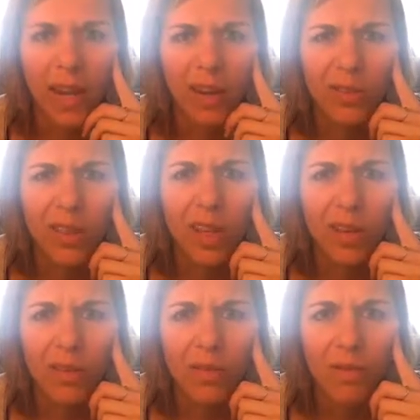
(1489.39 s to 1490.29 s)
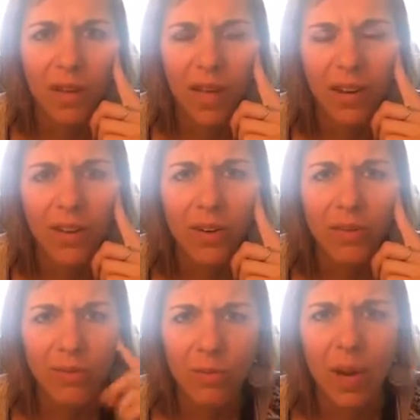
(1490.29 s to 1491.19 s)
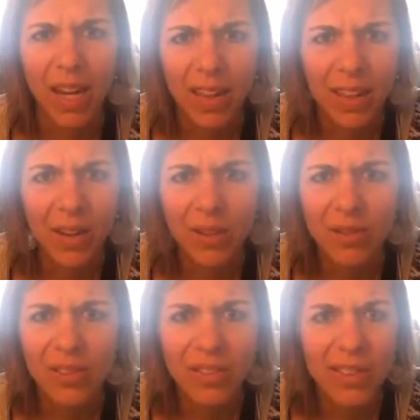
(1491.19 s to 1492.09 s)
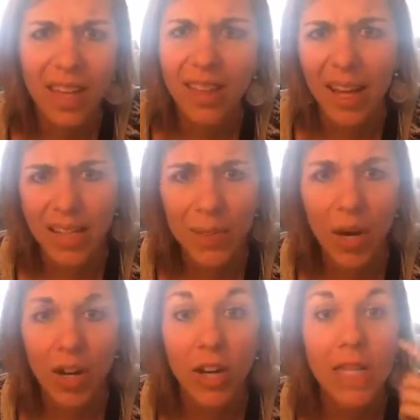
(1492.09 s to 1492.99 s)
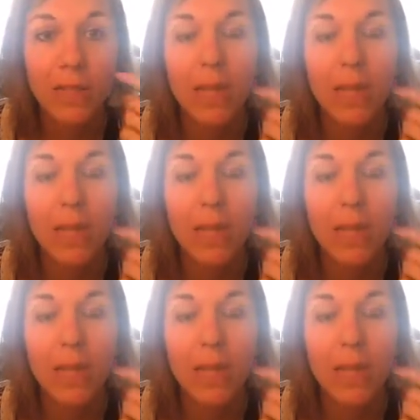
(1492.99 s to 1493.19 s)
And I was like, I don't know, writing the notes, like that's progress.